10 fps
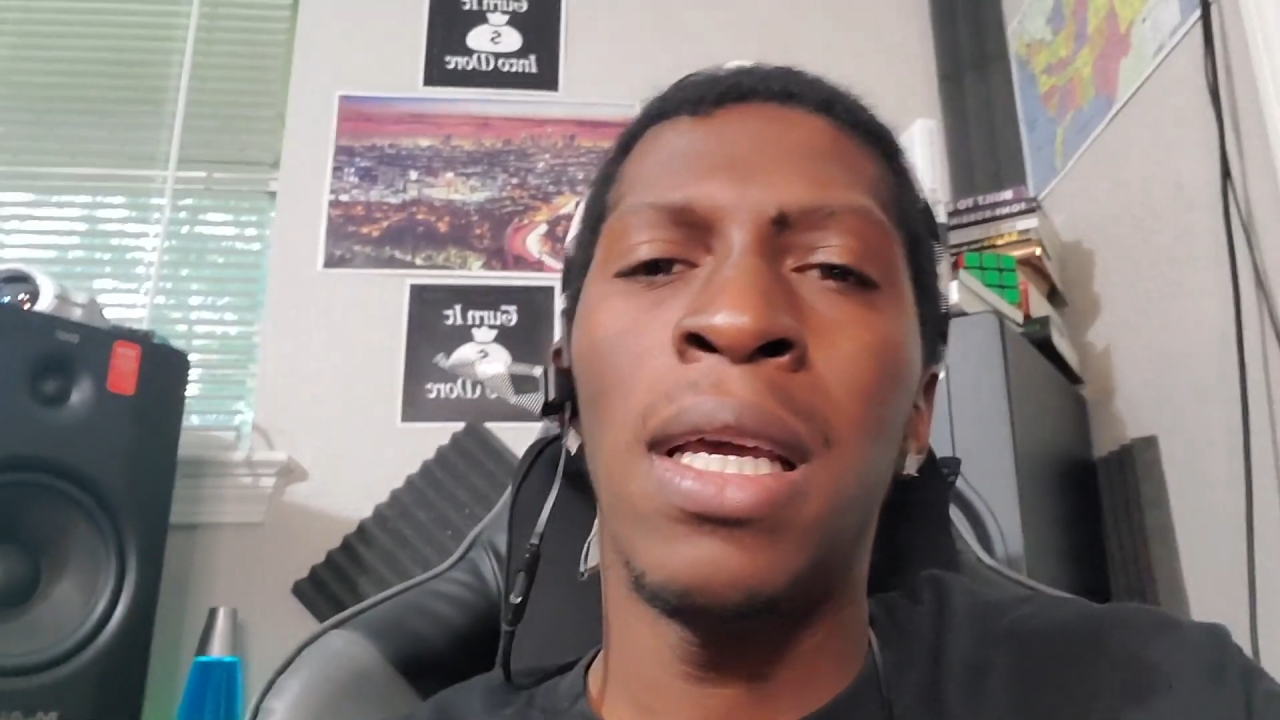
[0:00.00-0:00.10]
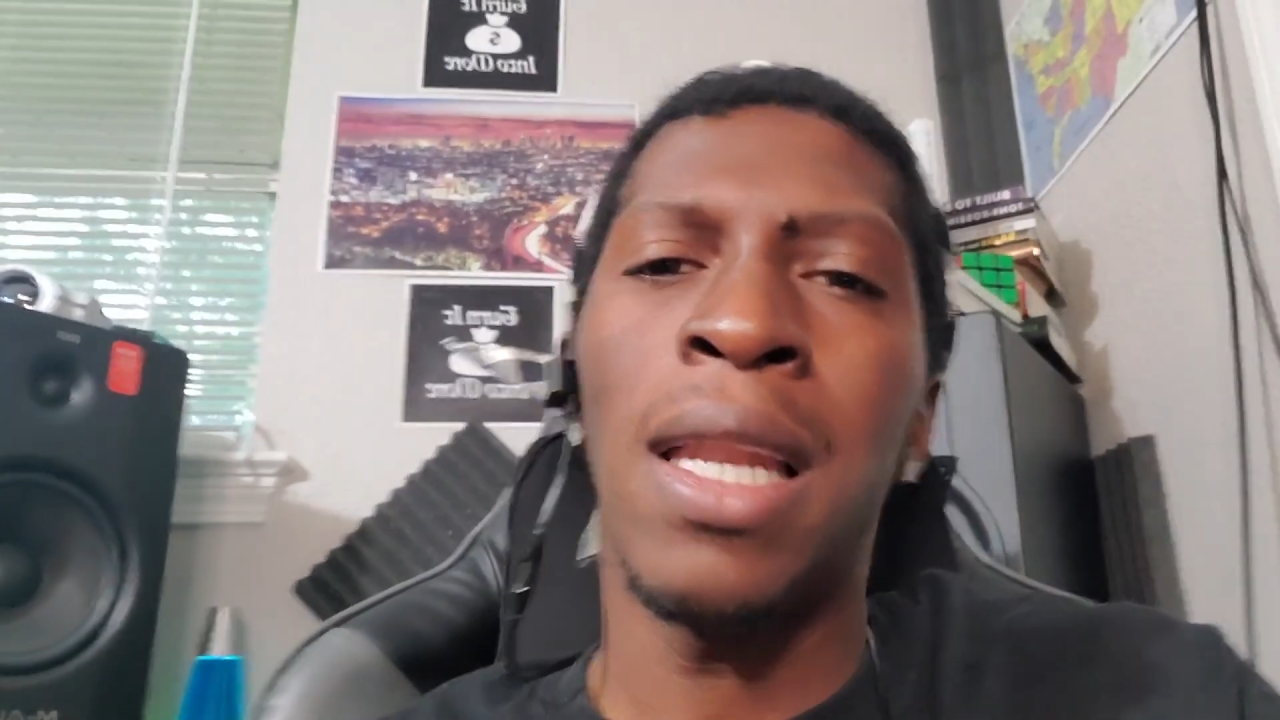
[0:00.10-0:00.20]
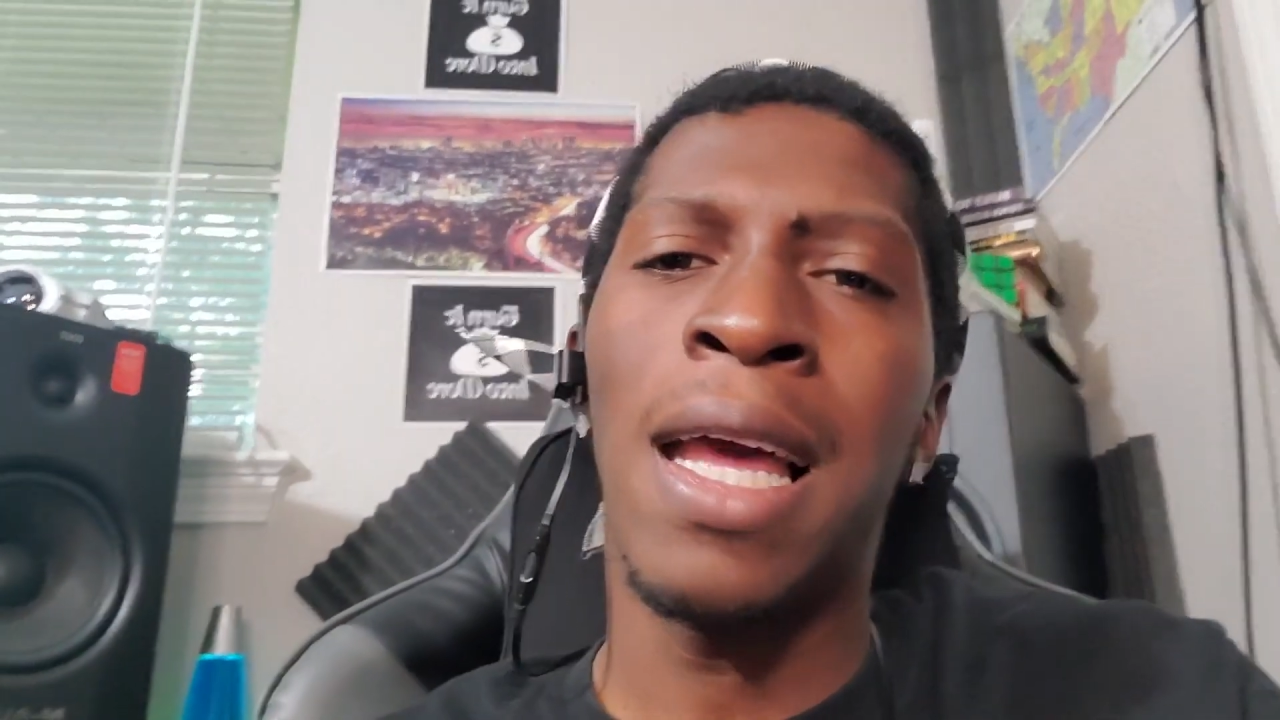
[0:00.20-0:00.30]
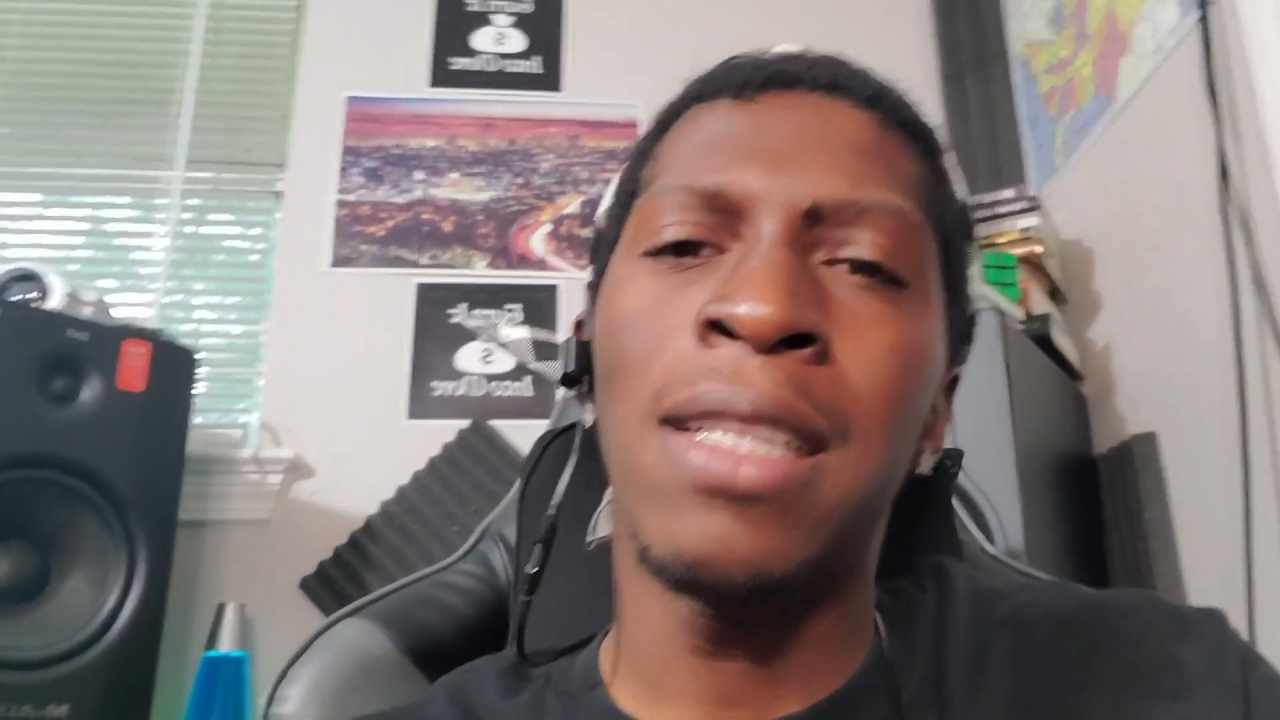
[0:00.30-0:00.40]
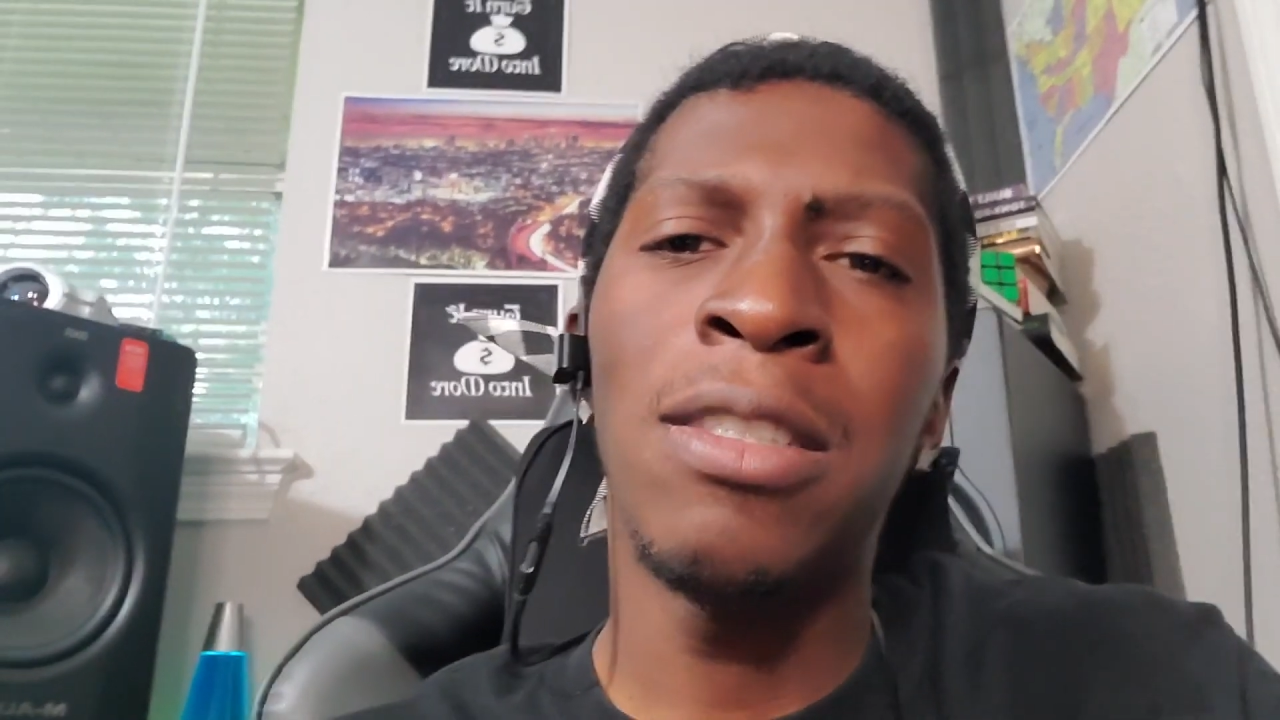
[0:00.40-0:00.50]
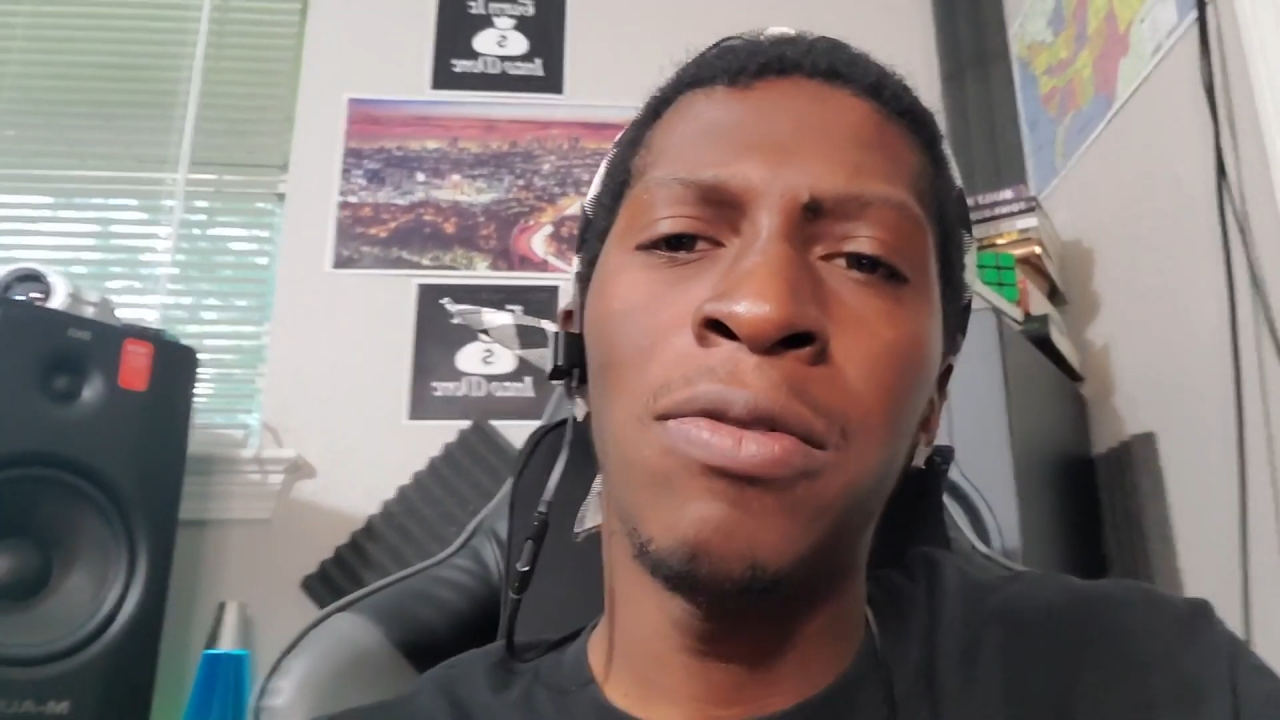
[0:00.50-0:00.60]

like this